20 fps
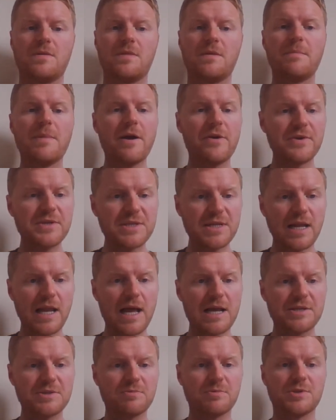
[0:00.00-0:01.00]
The Mary
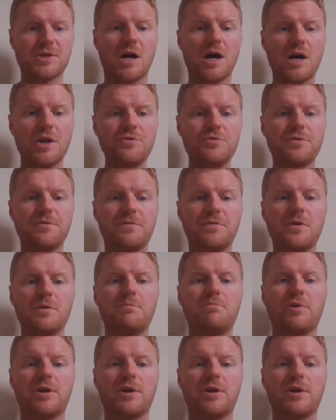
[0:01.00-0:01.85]
Celeste was a 100-foot